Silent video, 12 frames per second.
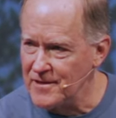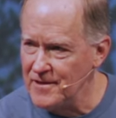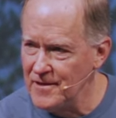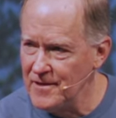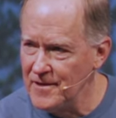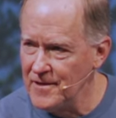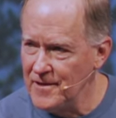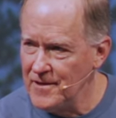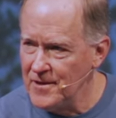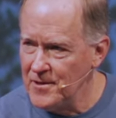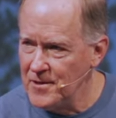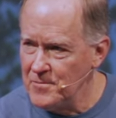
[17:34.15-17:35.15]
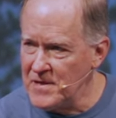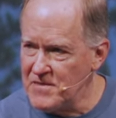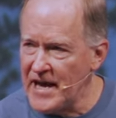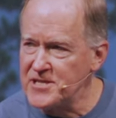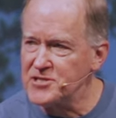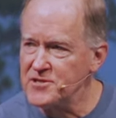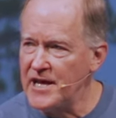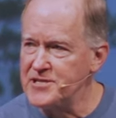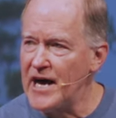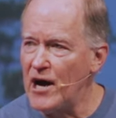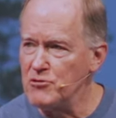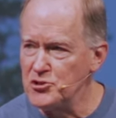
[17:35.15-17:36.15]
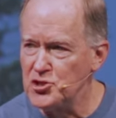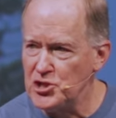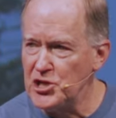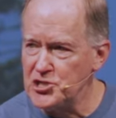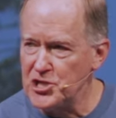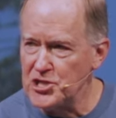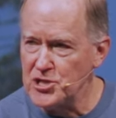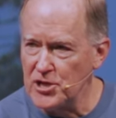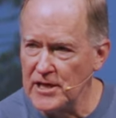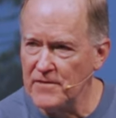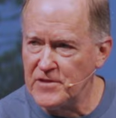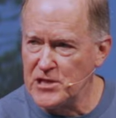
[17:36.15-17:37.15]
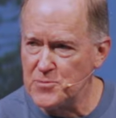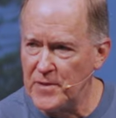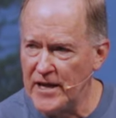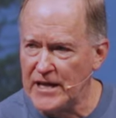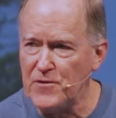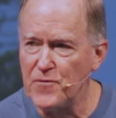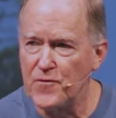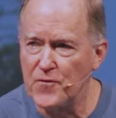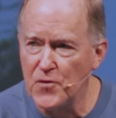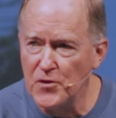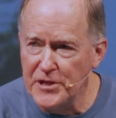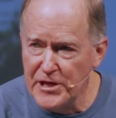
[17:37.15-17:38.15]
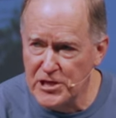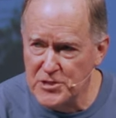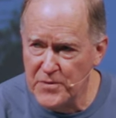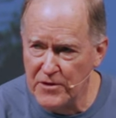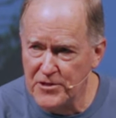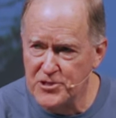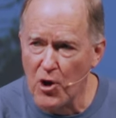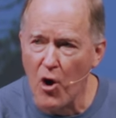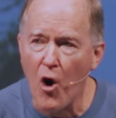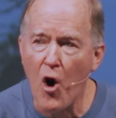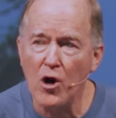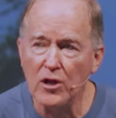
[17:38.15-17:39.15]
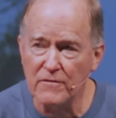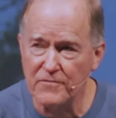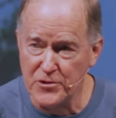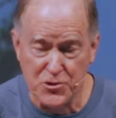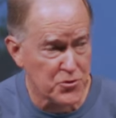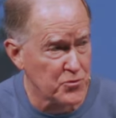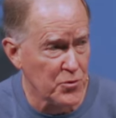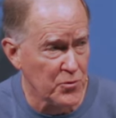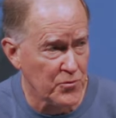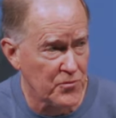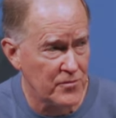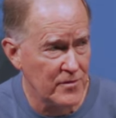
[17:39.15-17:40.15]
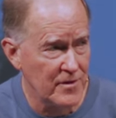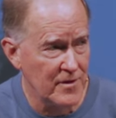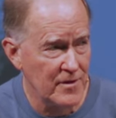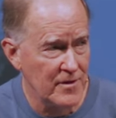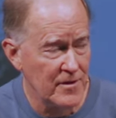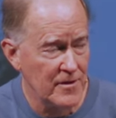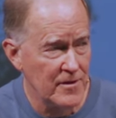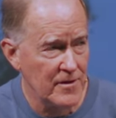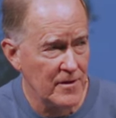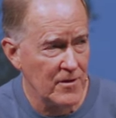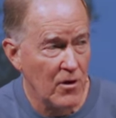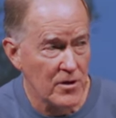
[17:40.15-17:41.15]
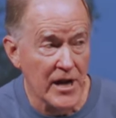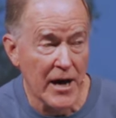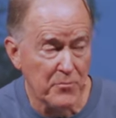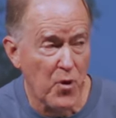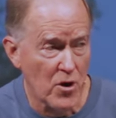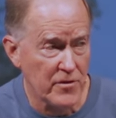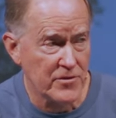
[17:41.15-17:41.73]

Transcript: I mean, that's, that's how Jesus lived this planet. He fully experienced all of the truth, not part of the